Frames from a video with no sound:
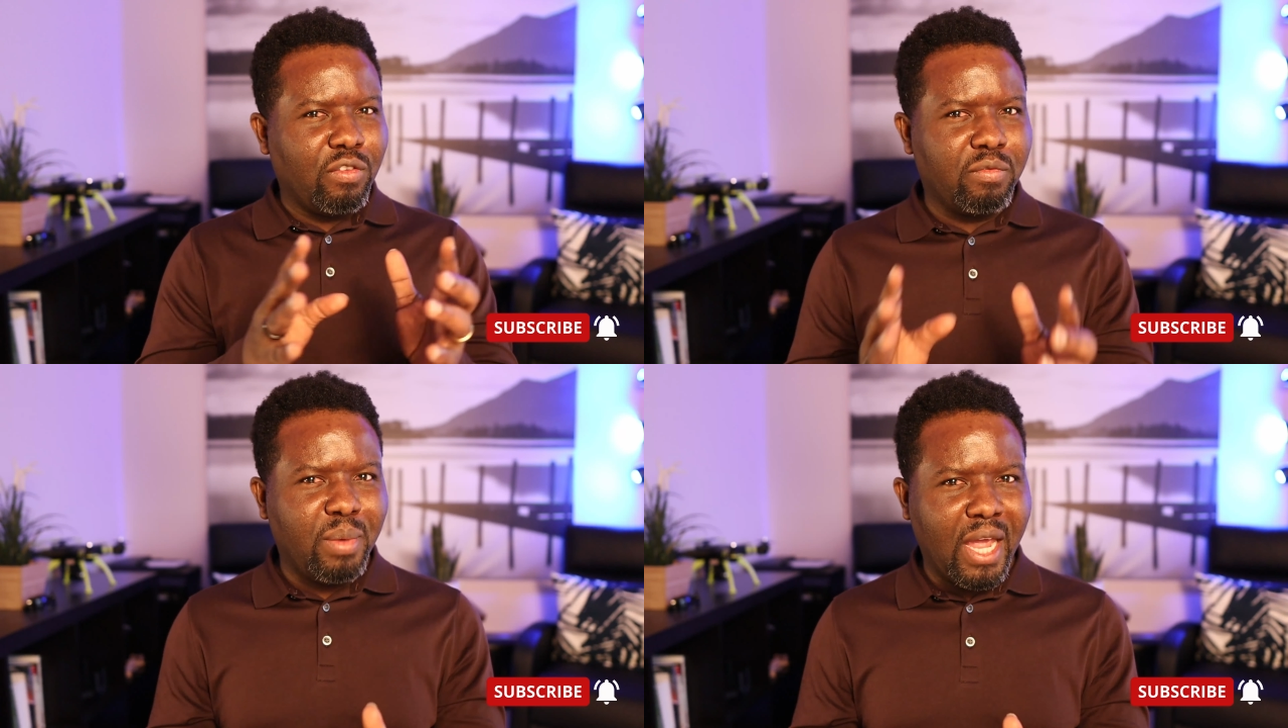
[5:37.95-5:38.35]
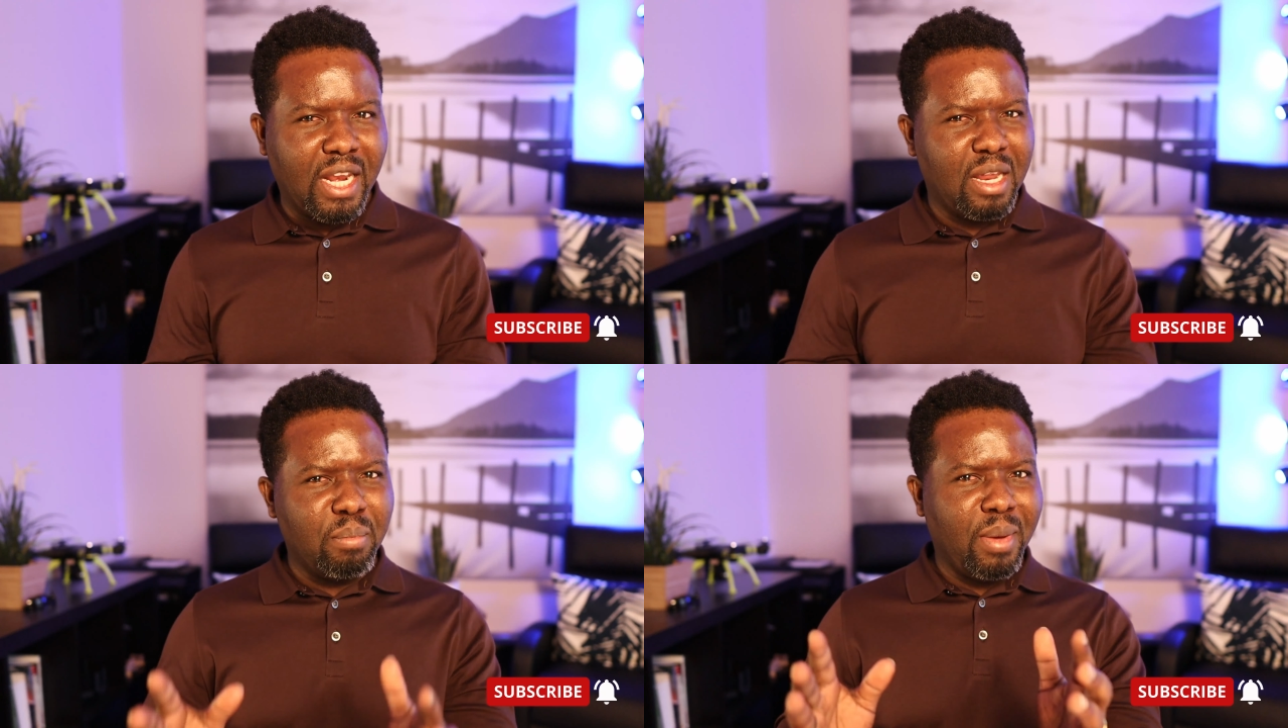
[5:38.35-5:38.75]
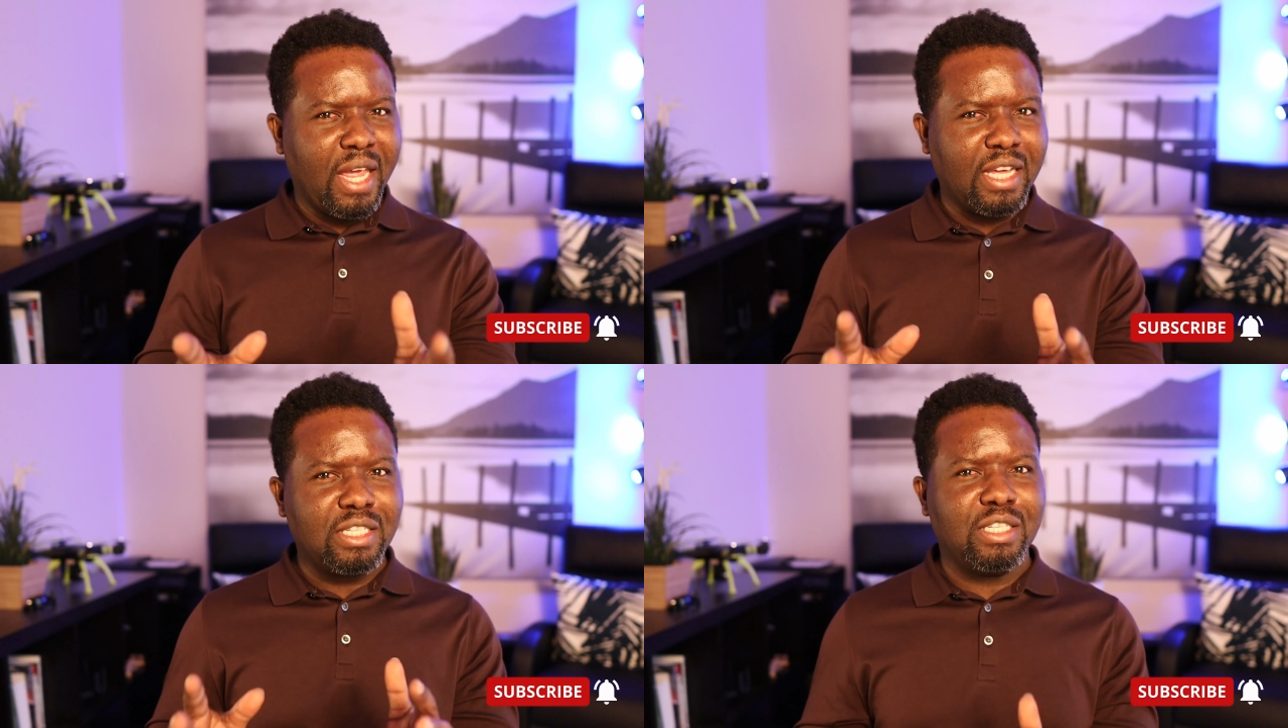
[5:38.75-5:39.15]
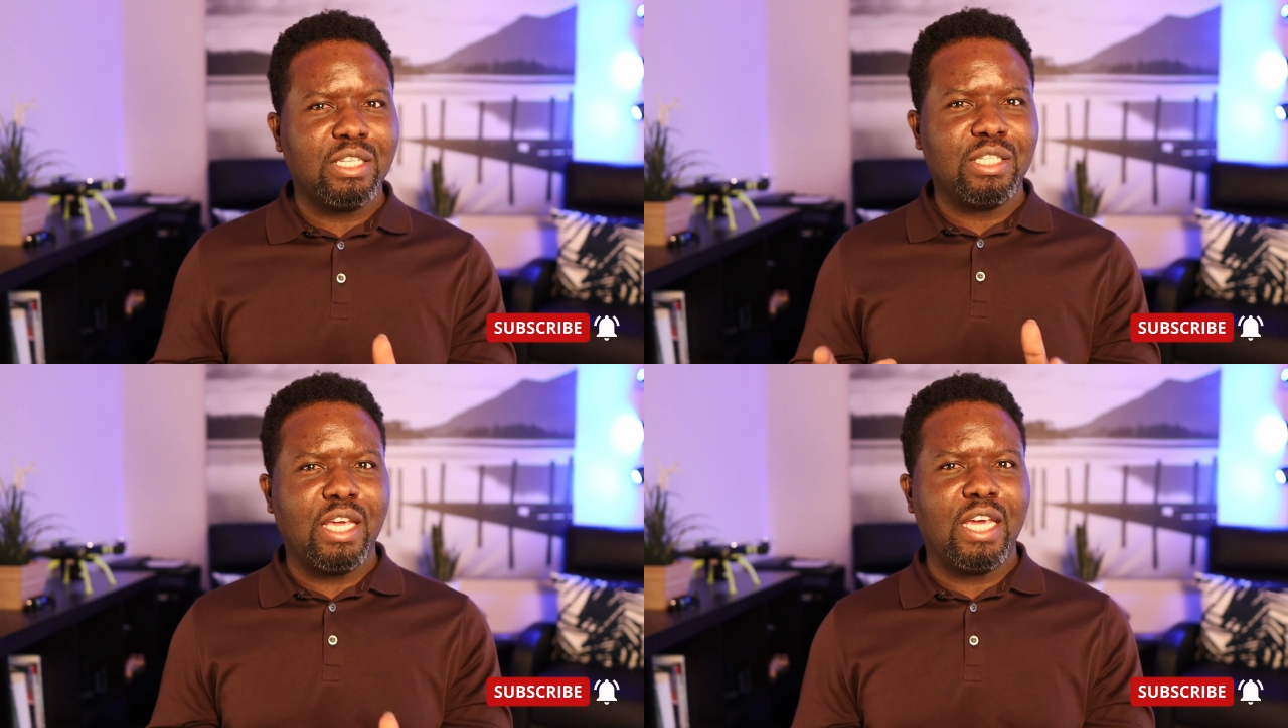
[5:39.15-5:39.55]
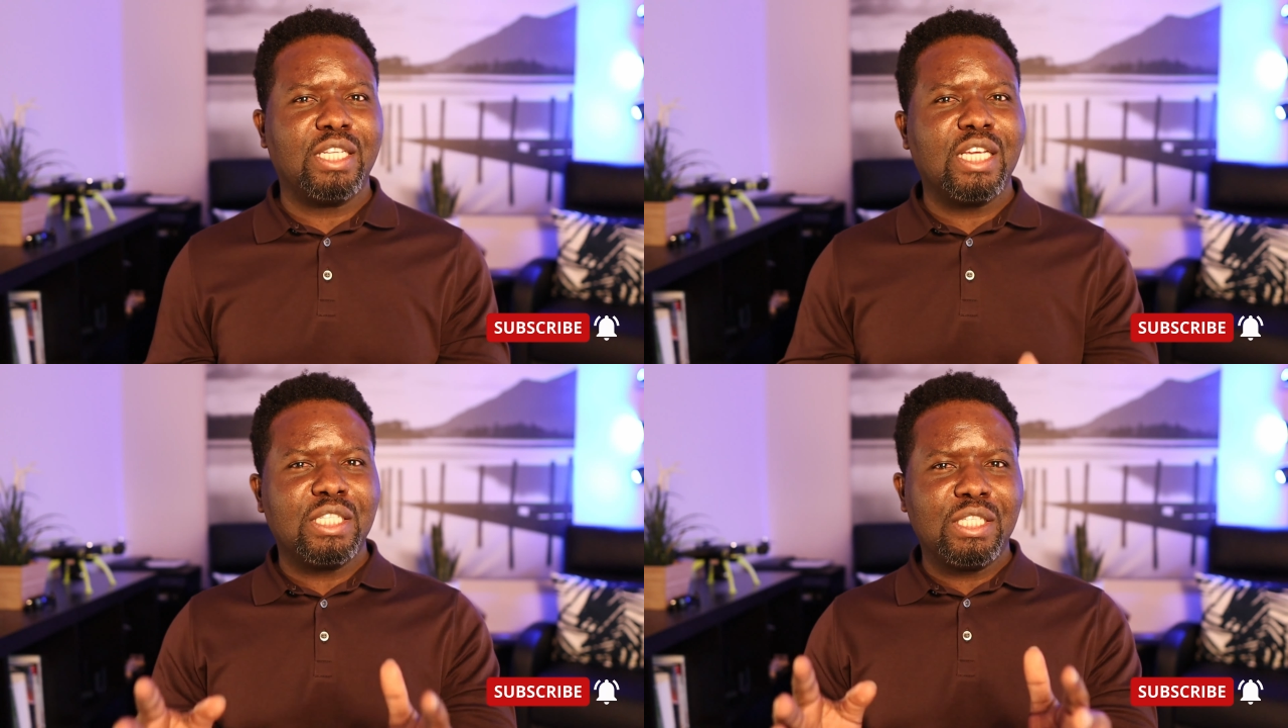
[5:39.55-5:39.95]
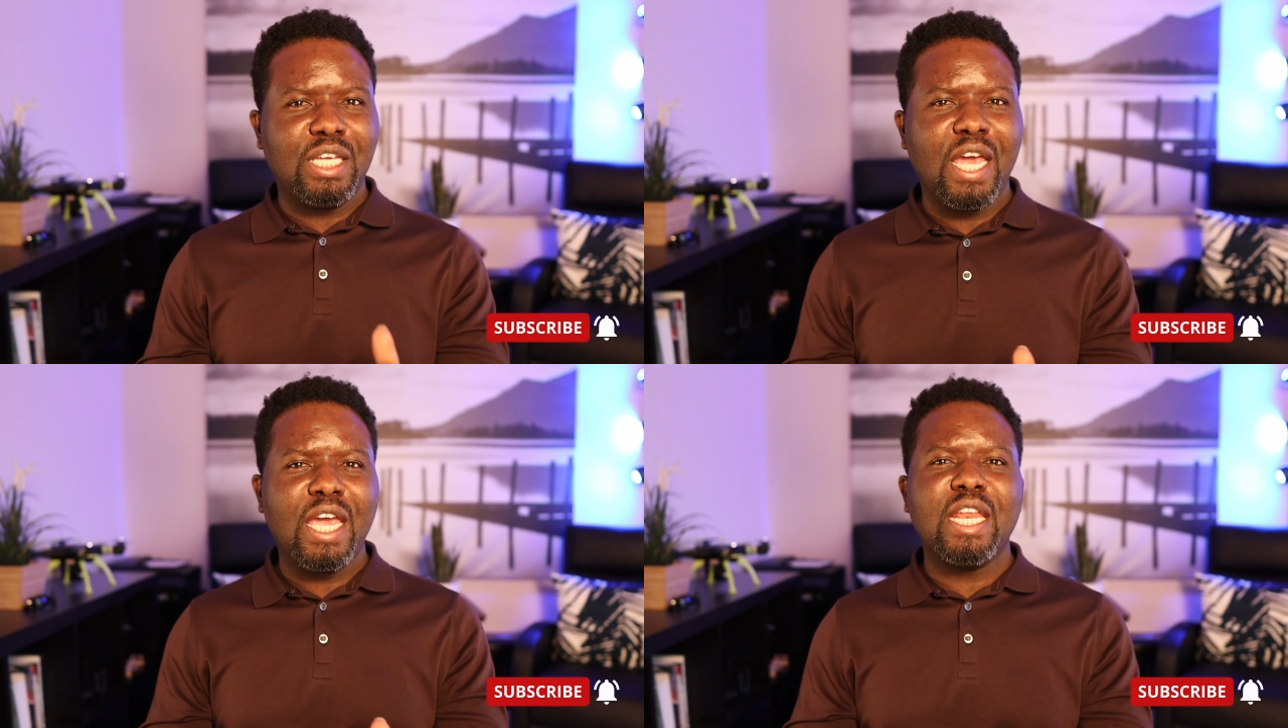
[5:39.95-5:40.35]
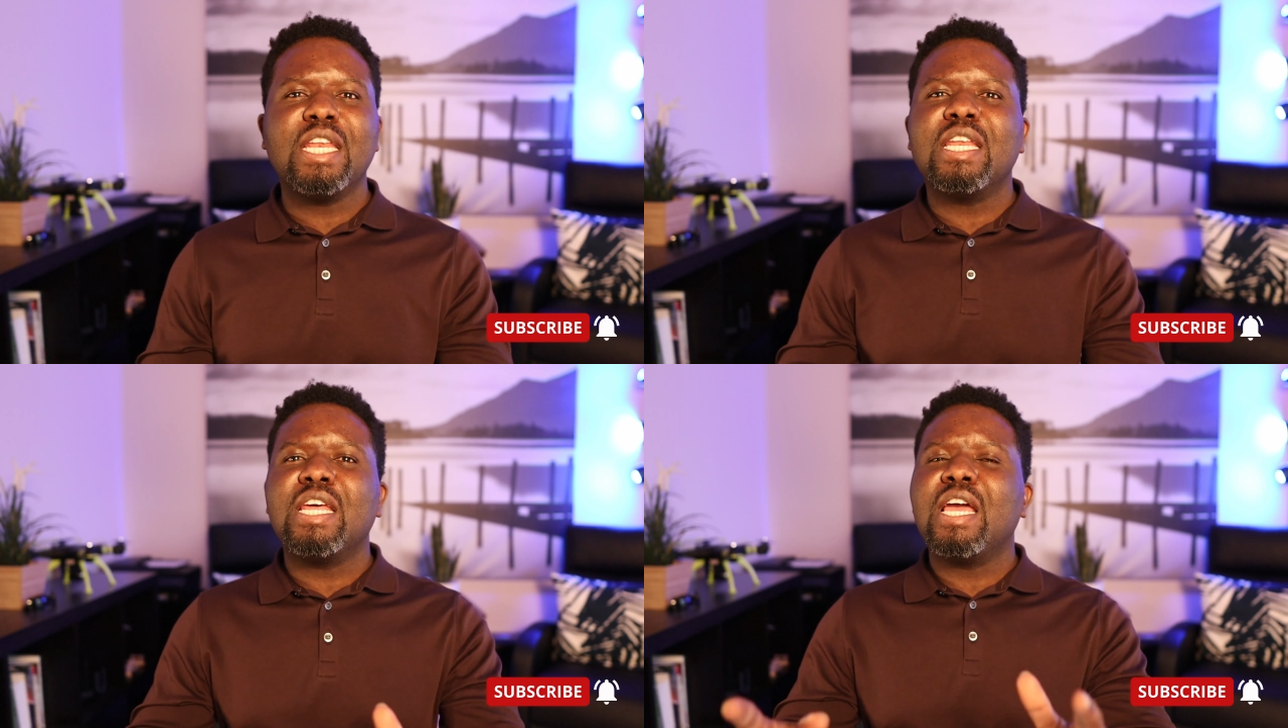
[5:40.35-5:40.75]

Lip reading: of man in Micah 6:8, is saying,